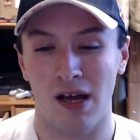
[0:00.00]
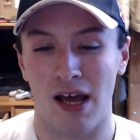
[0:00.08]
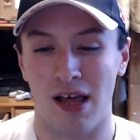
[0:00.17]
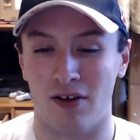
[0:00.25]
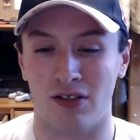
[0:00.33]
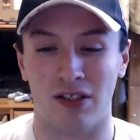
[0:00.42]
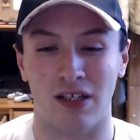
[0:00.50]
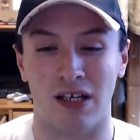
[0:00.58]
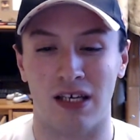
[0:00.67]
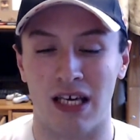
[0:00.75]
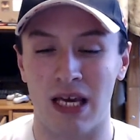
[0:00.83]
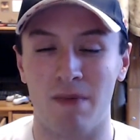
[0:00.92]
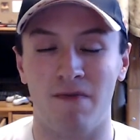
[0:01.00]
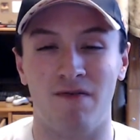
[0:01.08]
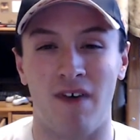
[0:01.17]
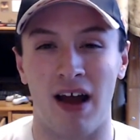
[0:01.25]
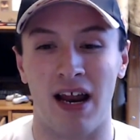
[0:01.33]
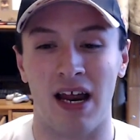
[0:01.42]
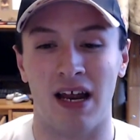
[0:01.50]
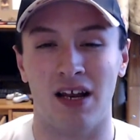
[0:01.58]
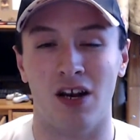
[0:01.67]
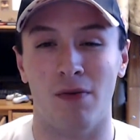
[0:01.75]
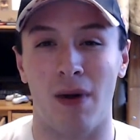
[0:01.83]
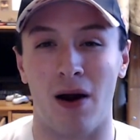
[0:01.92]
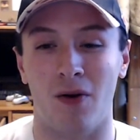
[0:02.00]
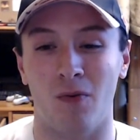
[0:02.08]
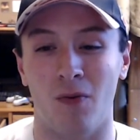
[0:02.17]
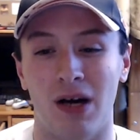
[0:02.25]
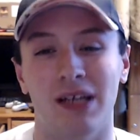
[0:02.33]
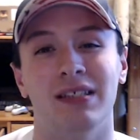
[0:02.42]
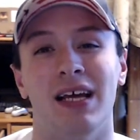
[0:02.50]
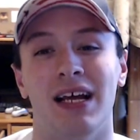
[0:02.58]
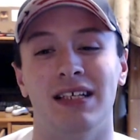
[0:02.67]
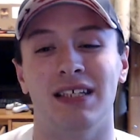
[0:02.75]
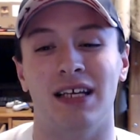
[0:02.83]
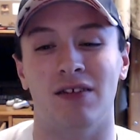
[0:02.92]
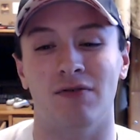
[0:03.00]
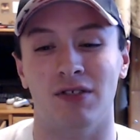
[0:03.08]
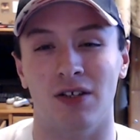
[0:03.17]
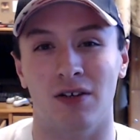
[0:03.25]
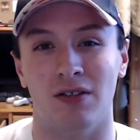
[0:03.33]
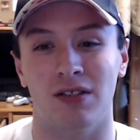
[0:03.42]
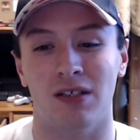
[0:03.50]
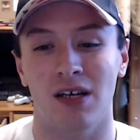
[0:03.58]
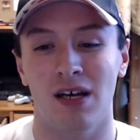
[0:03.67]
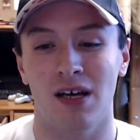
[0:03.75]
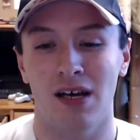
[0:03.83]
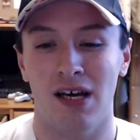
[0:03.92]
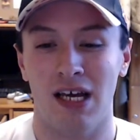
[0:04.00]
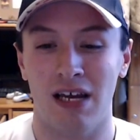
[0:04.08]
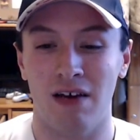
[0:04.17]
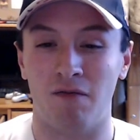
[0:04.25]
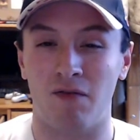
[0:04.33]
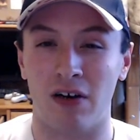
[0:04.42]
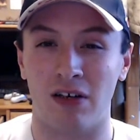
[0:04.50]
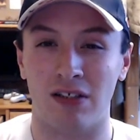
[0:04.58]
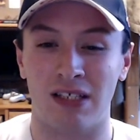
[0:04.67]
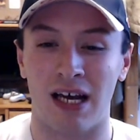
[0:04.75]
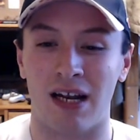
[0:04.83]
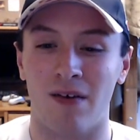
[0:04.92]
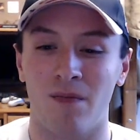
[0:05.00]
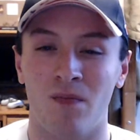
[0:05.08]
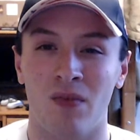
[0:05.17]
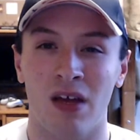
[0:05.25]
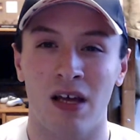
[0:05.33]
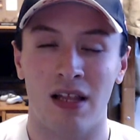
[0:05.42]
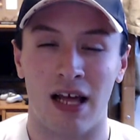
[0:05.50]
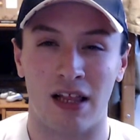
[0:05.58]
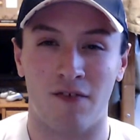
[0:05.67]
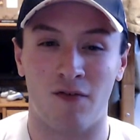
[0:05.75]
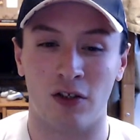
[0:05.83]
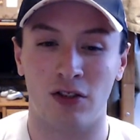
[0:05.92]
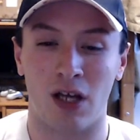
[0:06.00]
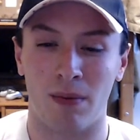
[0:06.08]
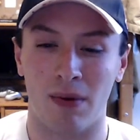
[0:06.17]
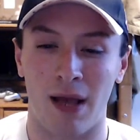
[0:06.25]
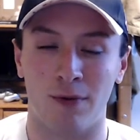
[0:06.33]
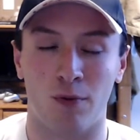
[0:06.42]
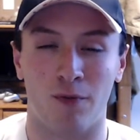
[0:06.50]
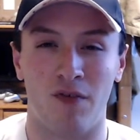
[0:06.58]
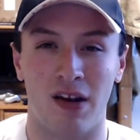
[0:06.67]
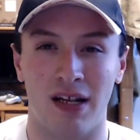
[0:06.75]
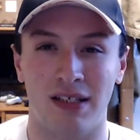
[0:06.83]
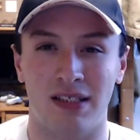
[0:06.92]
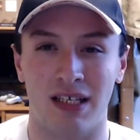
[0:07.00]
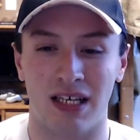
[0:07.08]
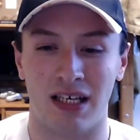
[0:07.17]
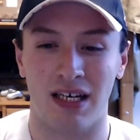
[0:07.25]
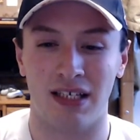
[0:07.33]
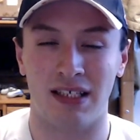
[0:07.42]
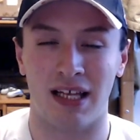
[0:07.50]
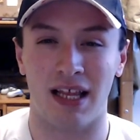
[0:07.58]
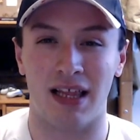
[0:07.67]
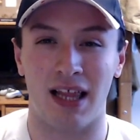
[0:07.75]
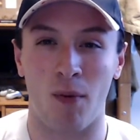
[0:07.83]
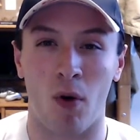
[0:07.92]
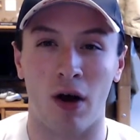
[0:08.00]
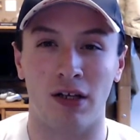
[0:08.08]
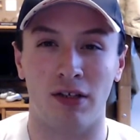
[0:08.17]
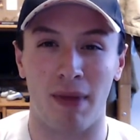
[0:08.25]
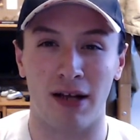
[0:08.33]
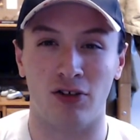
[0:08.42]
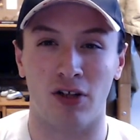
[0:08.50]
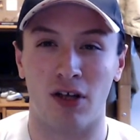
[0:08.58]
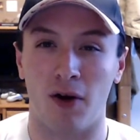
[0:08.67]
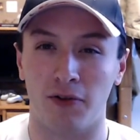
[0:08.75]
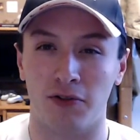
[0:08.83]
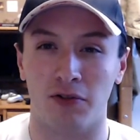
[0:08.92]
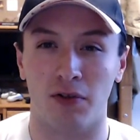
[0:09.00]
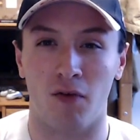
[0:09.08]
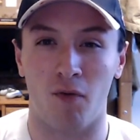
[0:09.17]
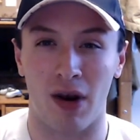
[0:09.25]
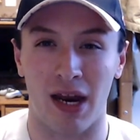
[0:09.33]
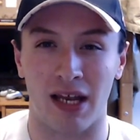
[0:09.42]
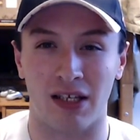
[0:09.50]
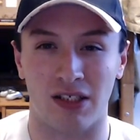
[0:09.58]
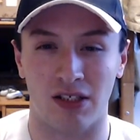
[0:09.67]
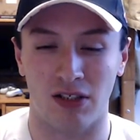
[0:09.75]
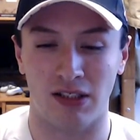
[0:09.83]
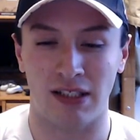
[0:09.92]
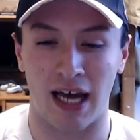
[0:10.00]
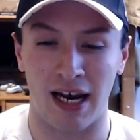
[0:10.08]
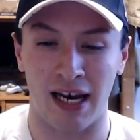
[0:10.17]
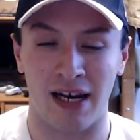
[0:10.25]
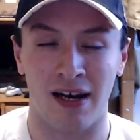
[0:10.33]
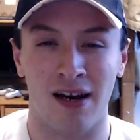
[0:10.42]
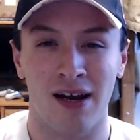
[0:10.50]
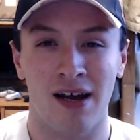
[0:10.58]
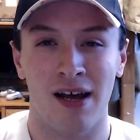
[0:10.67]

They're just going to keep fighting no matter what it takes to get the result. Even Friel said that the first couple games were fitness. He said that they wanted to make sure the culture of winning is set in,